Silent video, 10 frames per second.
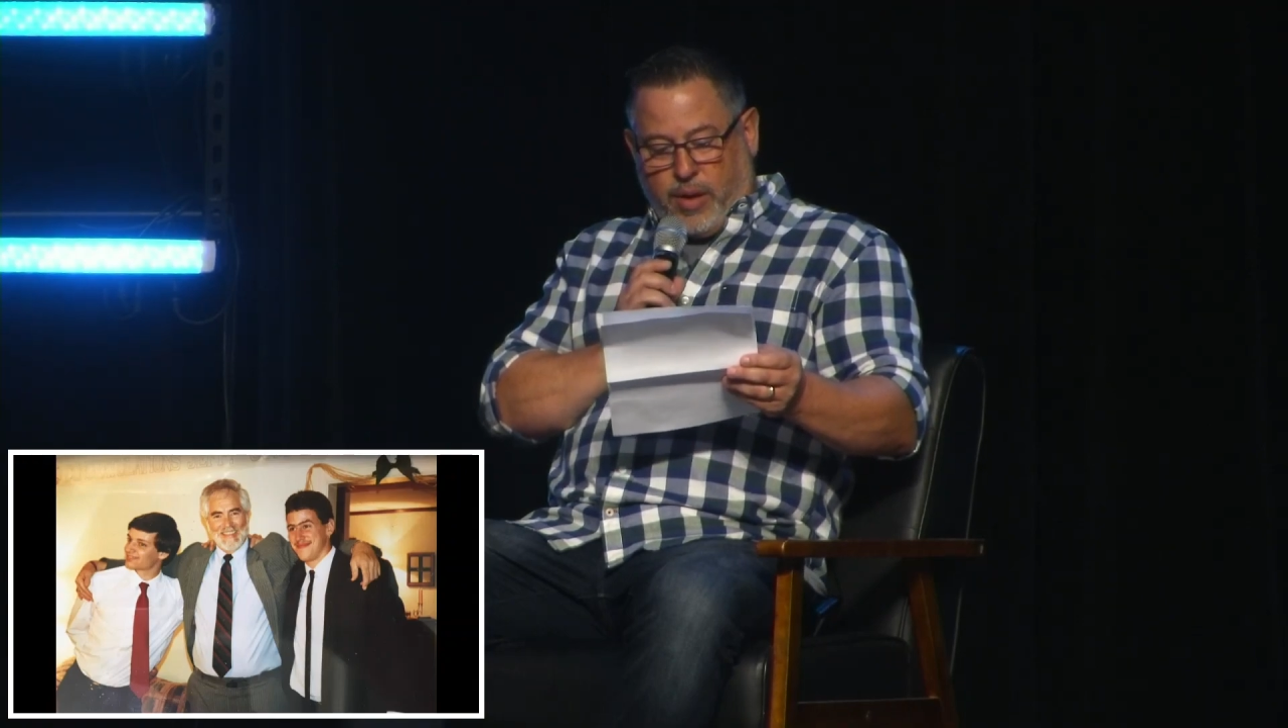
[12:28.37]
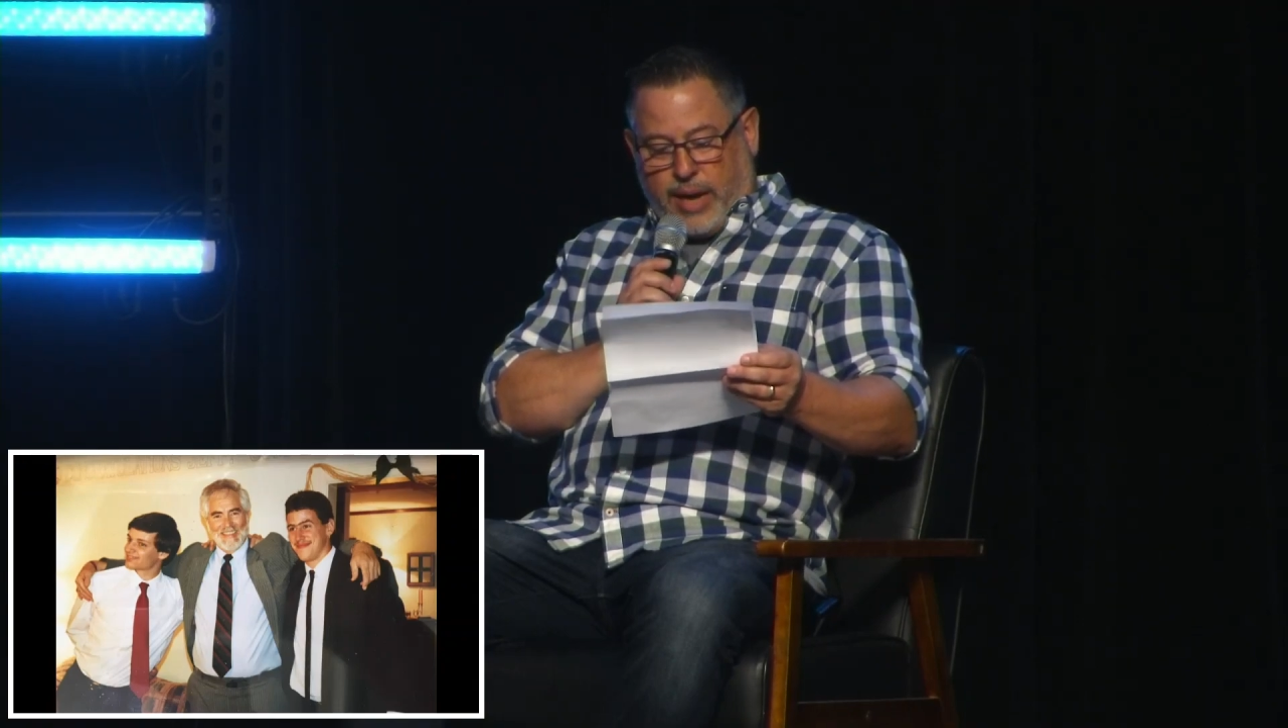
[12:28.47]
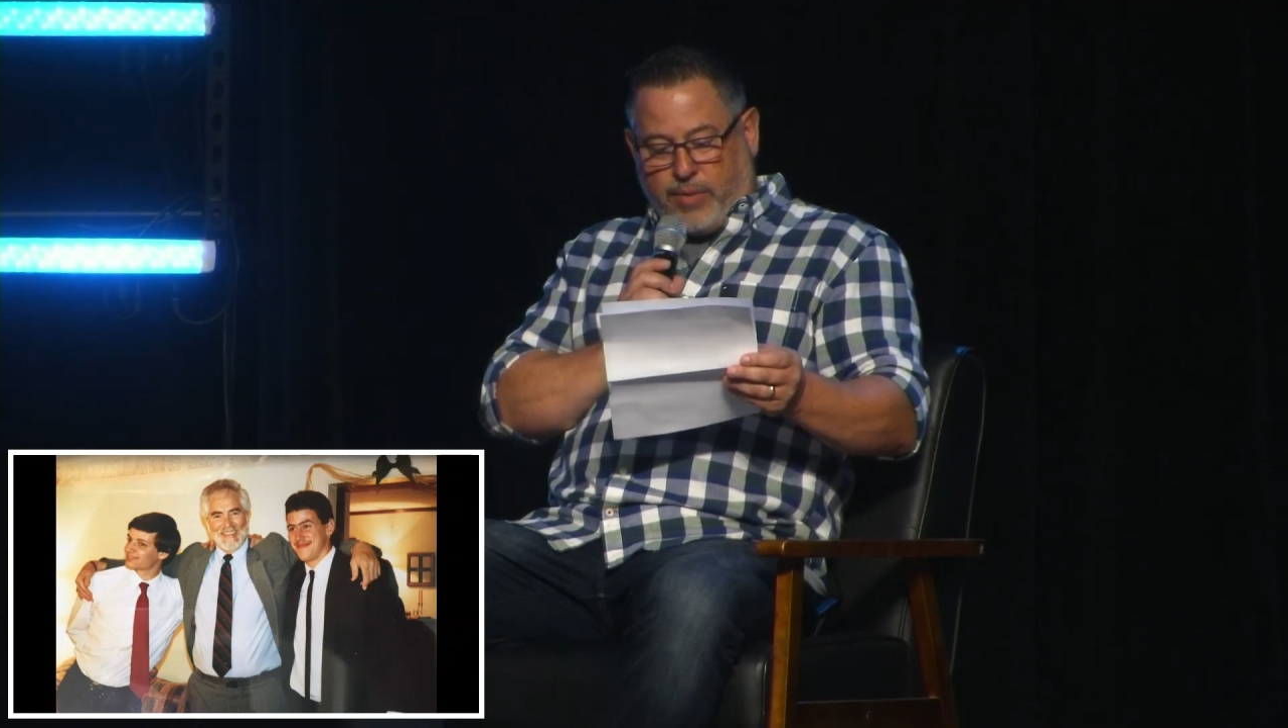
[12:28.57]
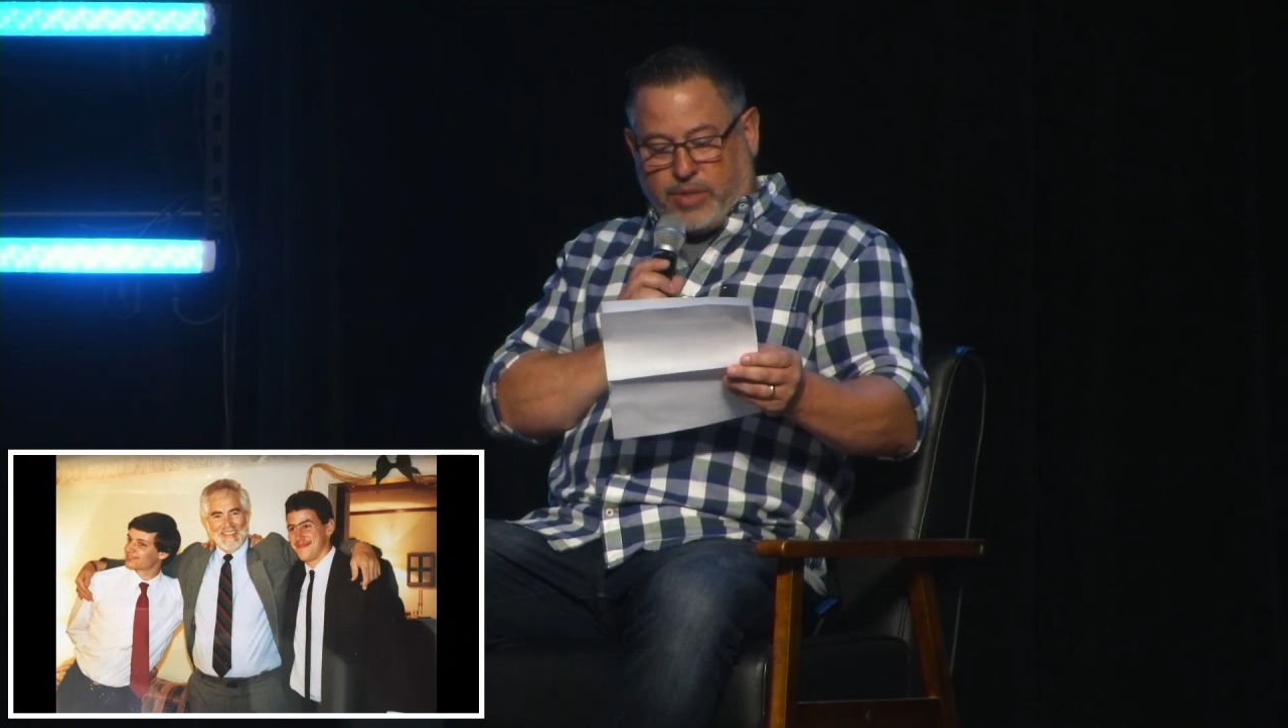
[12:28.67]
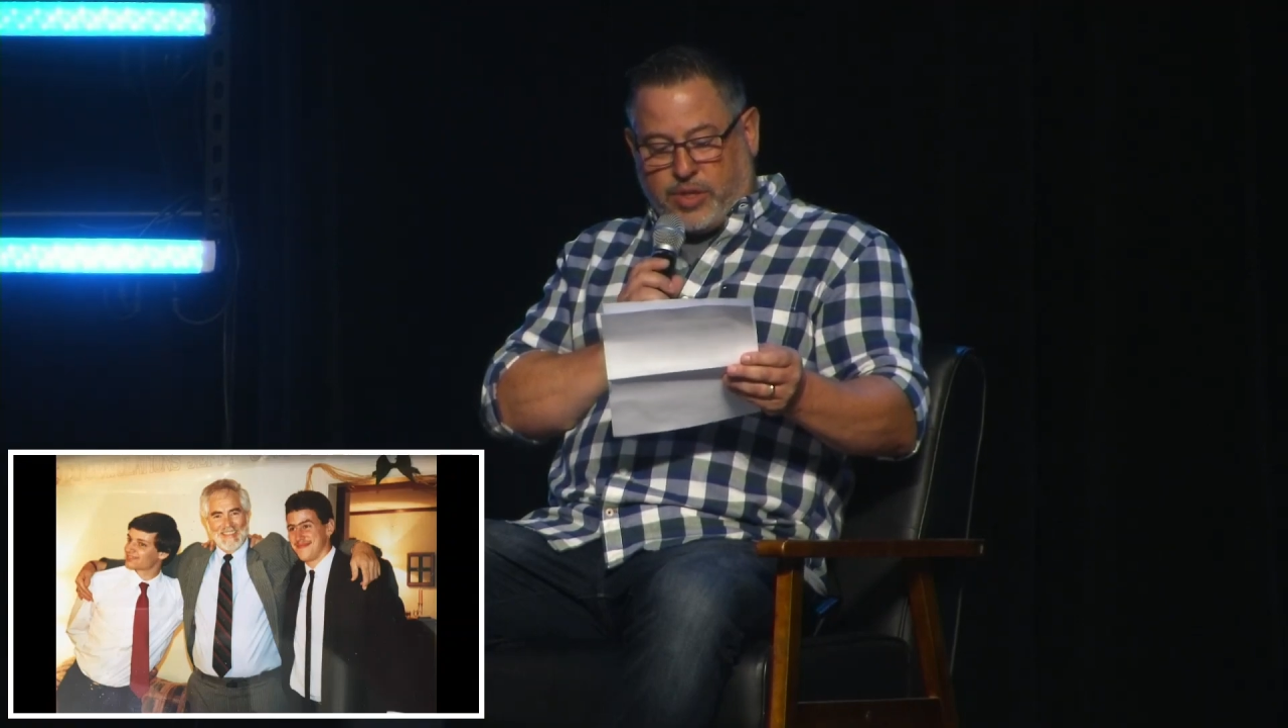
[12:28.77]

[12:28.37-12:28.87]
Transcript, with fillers: I was